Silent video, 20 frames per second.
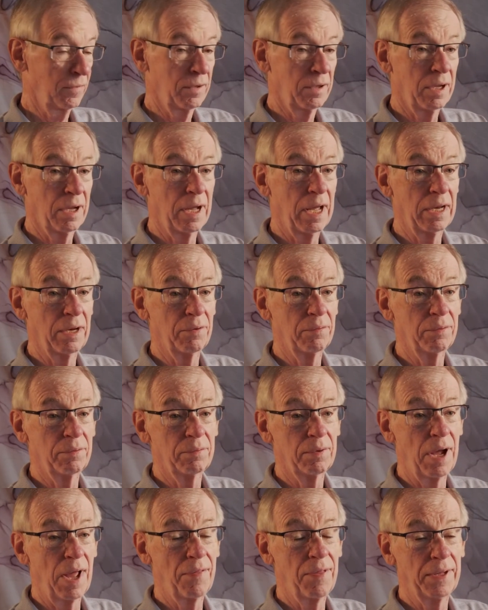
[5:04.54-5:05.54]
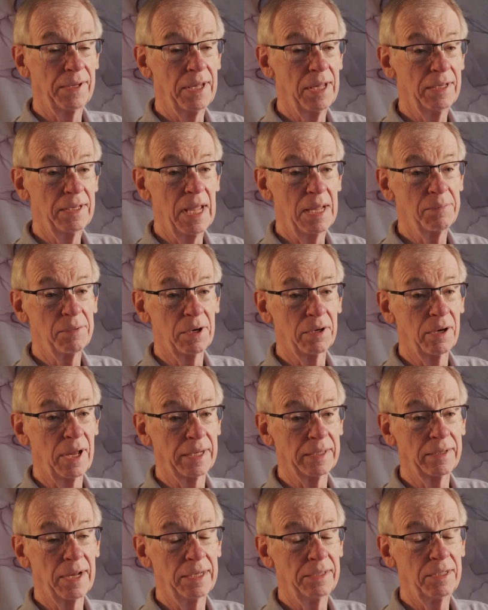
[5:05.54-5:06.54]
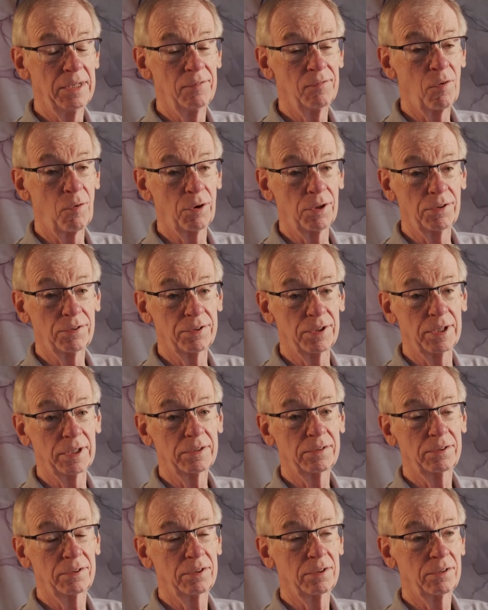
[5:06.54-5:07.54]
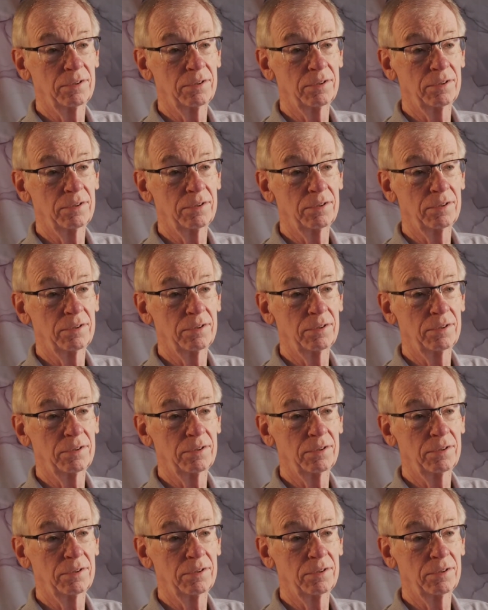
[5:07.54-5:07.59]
I think he came here in like 1946.